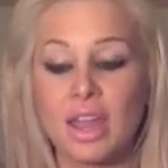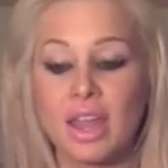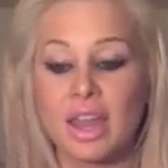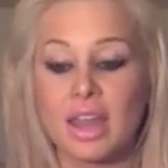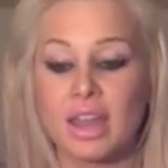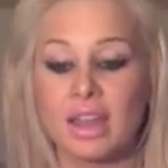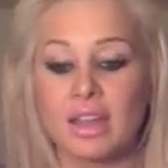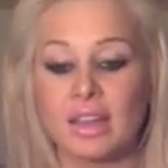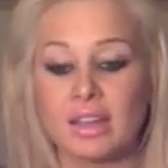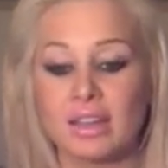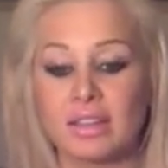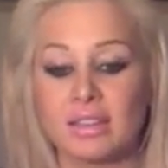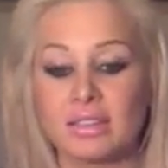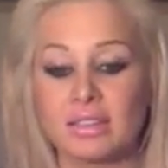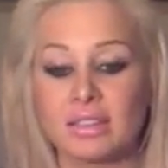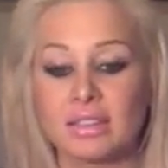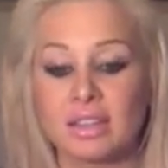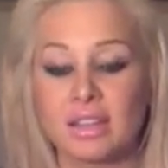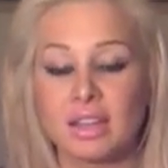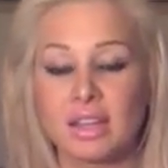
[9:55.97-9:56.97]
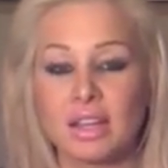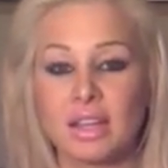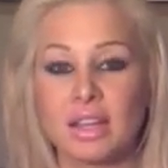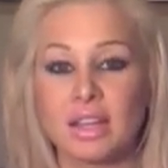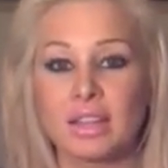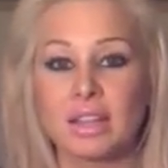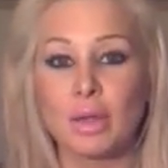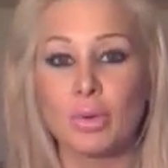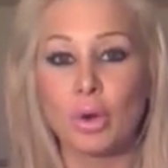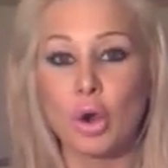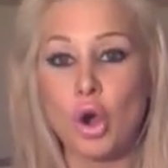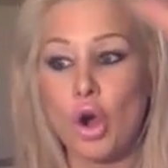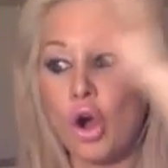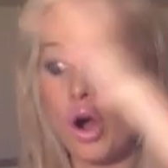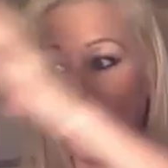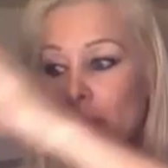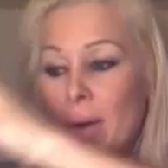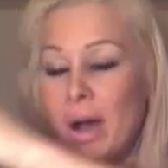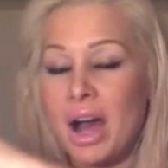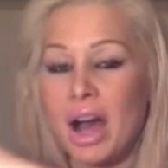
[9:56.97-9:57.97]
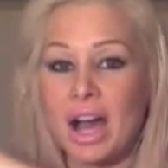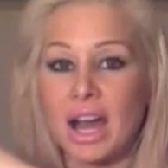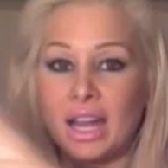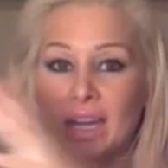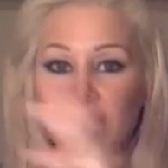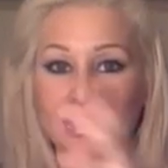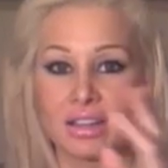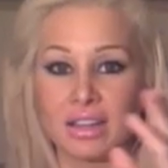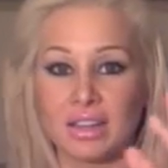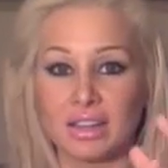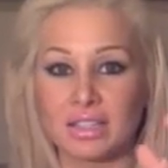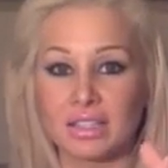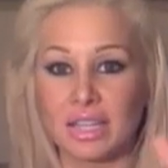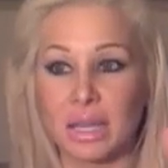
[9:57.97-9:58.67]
And They were all behind us,